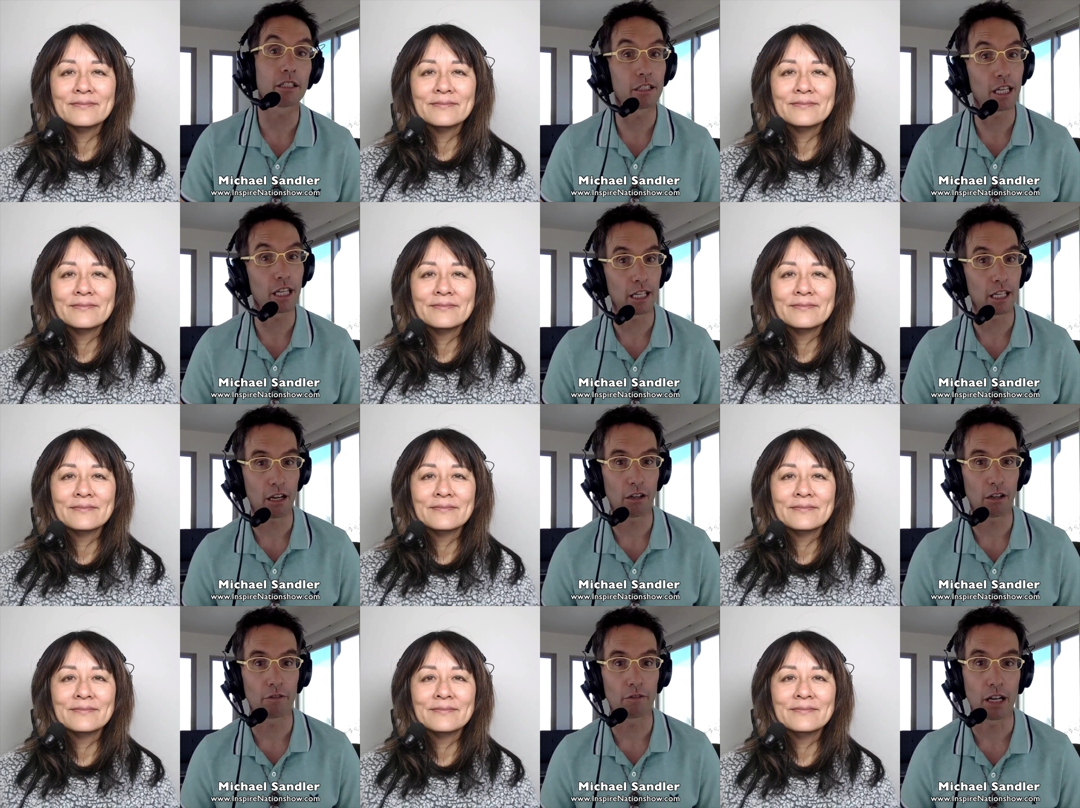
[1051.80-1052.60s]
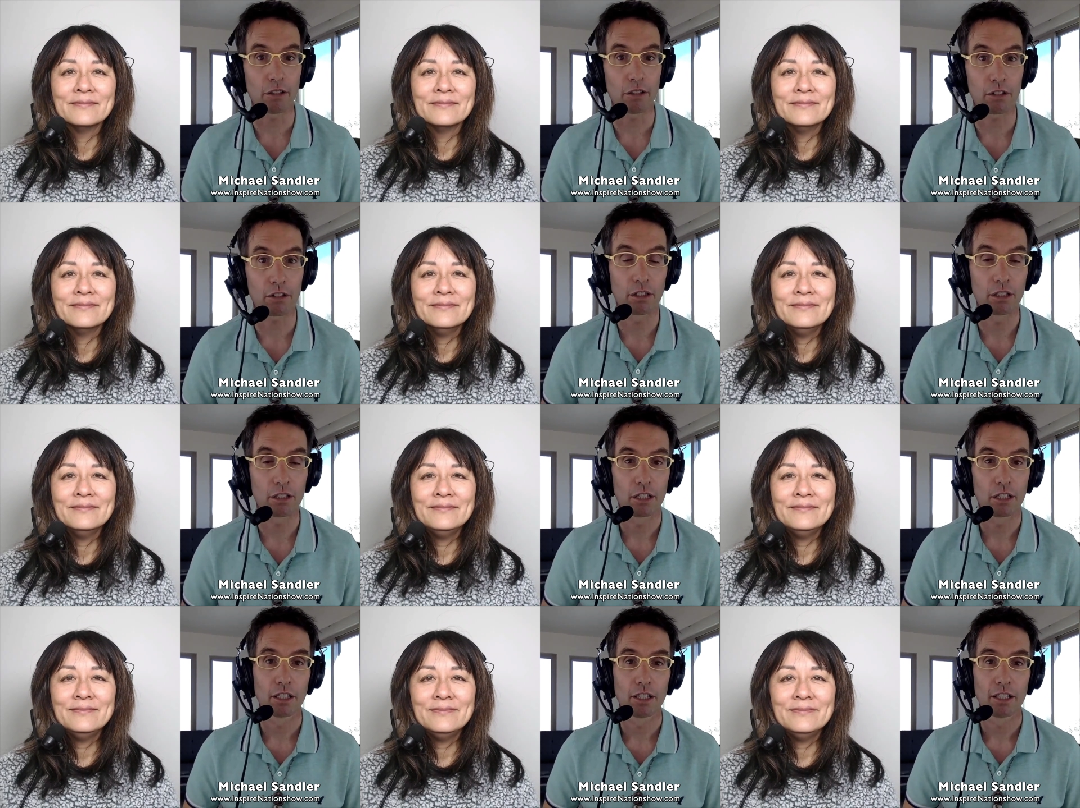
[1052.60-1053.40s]
Speaker 1: and to take care of us.
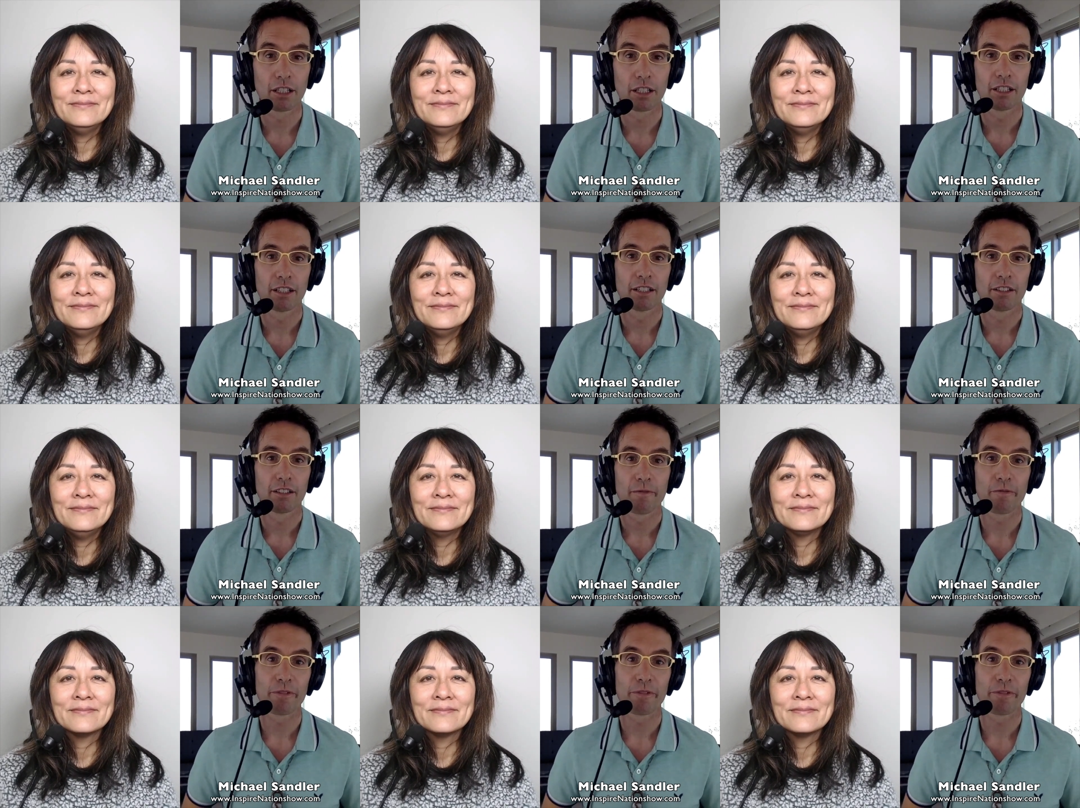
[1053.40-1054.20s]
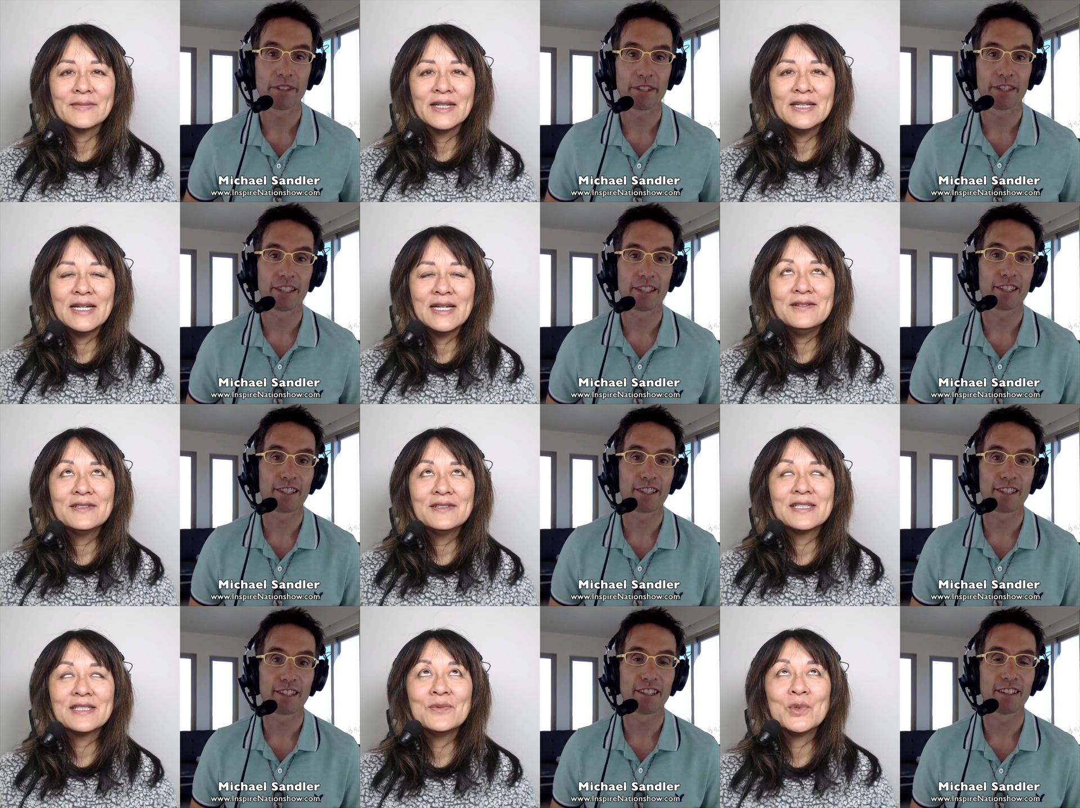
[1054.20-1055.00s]
Mm.
Speaker 2: And how
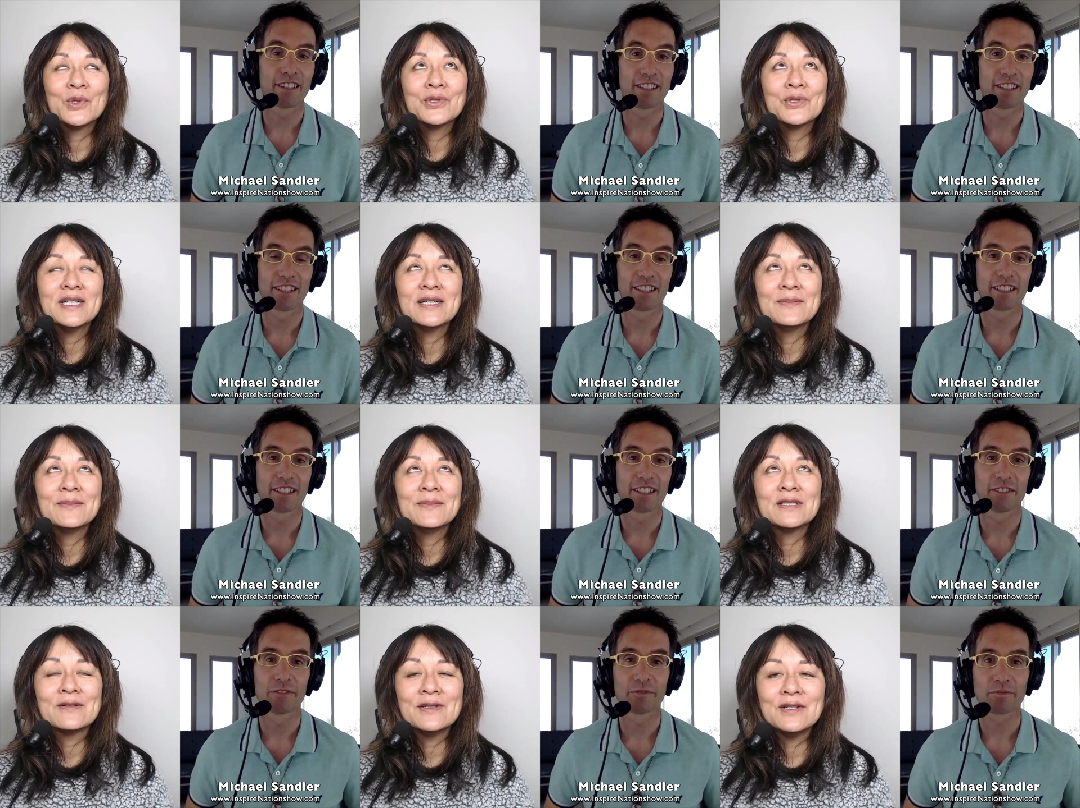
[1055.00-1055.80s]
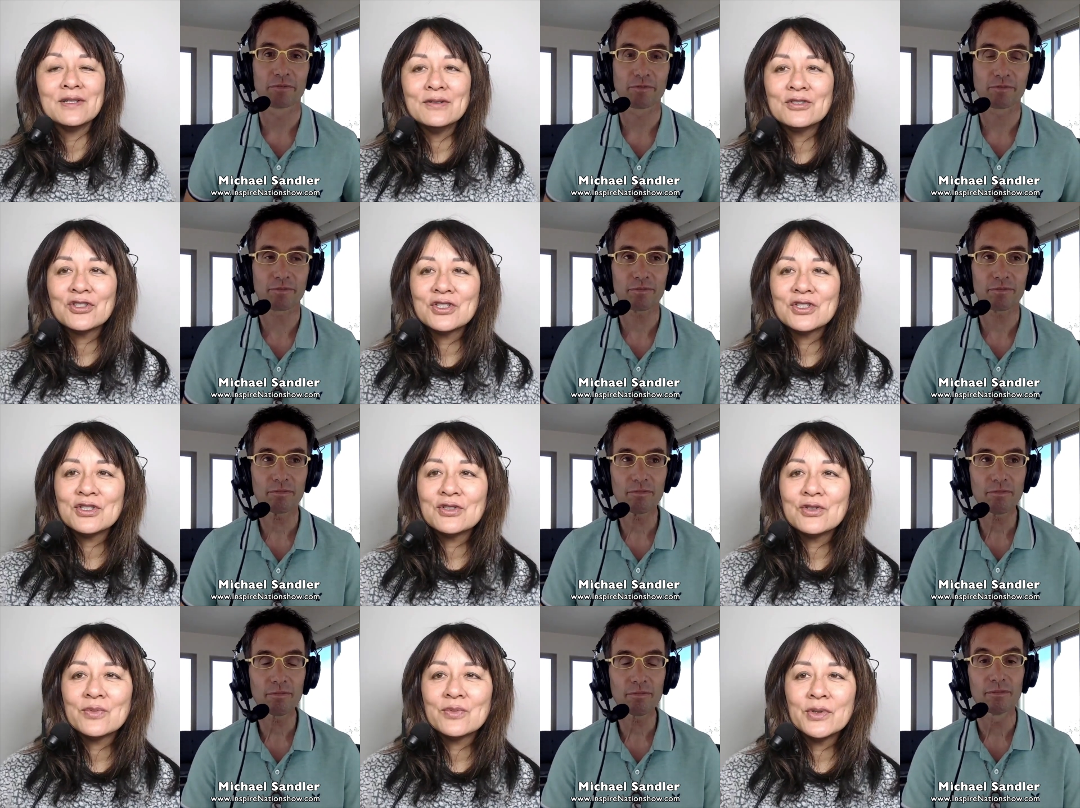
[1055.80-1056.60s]
is that working? I mean, so I know you just
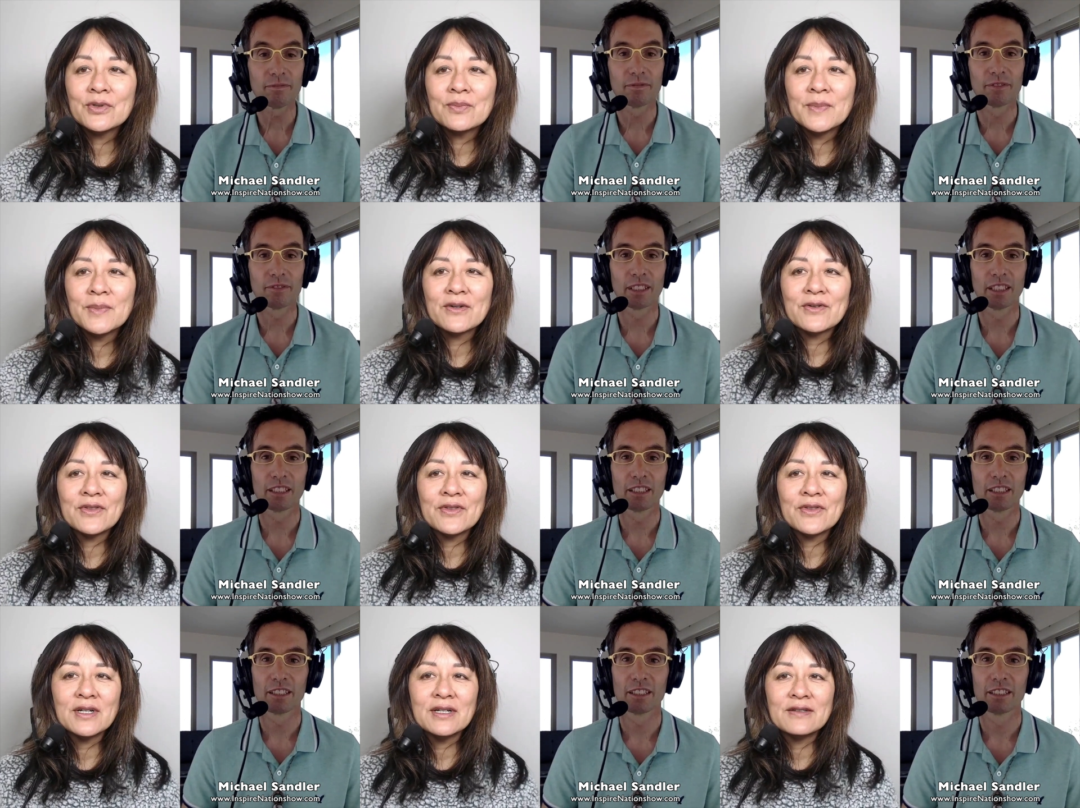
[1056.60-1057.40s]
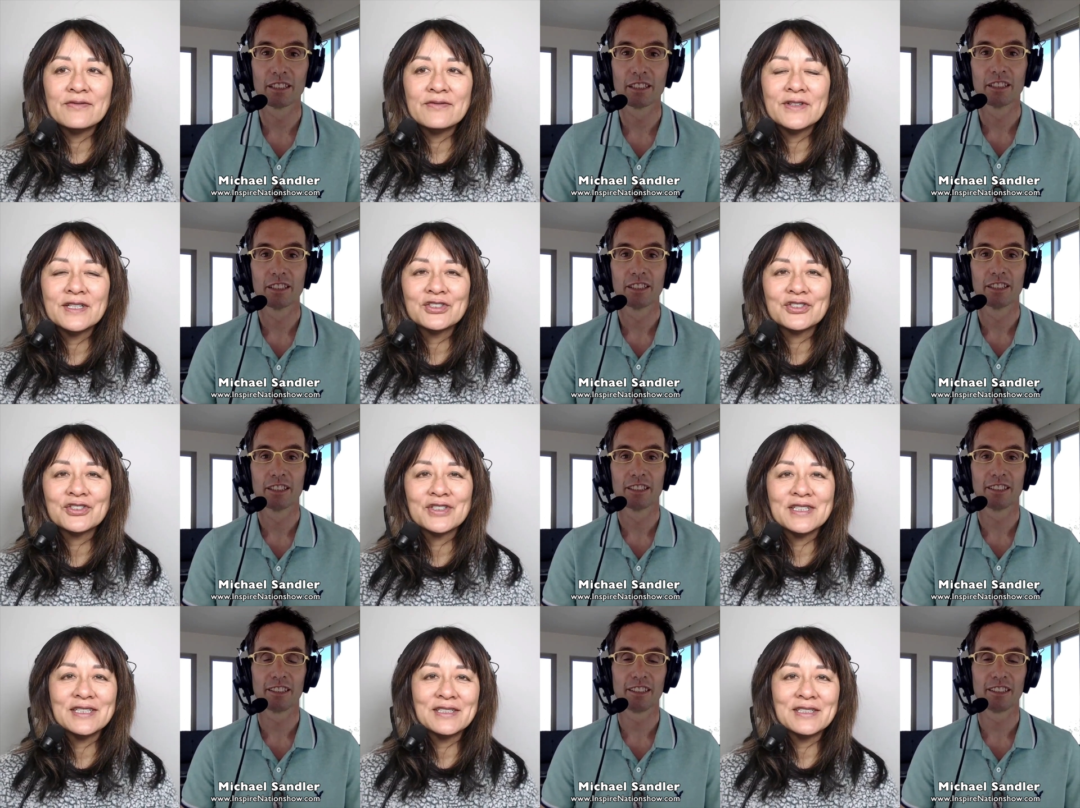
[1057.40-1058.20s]
did your book marathon finish
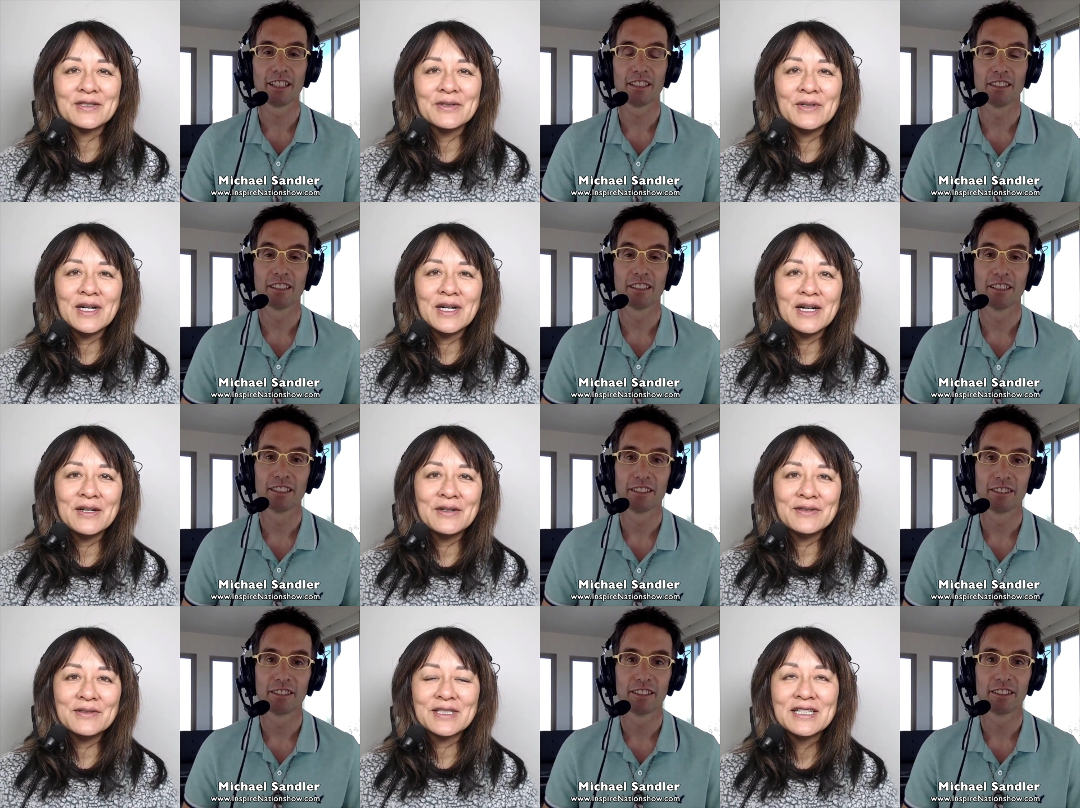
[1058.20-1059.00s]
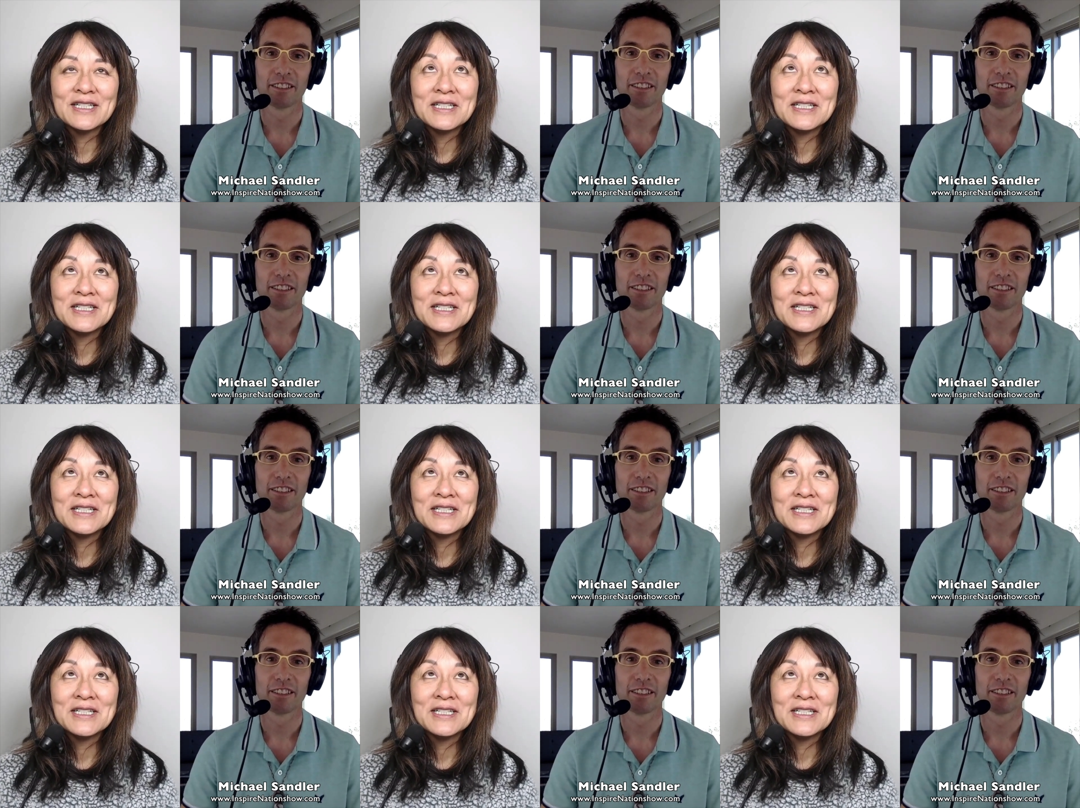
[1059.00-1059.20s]
line. So how's